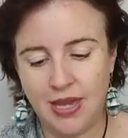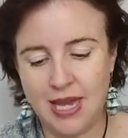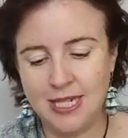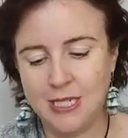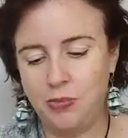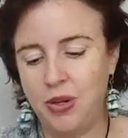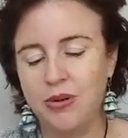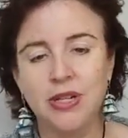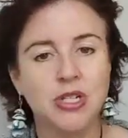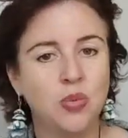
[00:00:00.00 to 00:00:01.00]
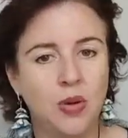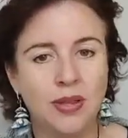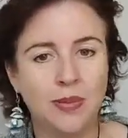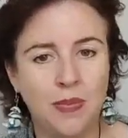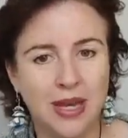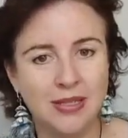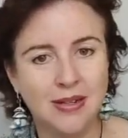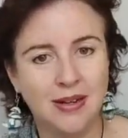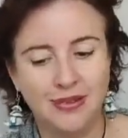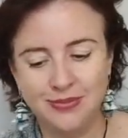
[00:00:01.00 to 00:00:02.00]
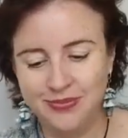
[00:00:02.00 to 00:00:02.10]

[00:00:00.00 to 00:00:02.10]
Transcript: and spirit with matter.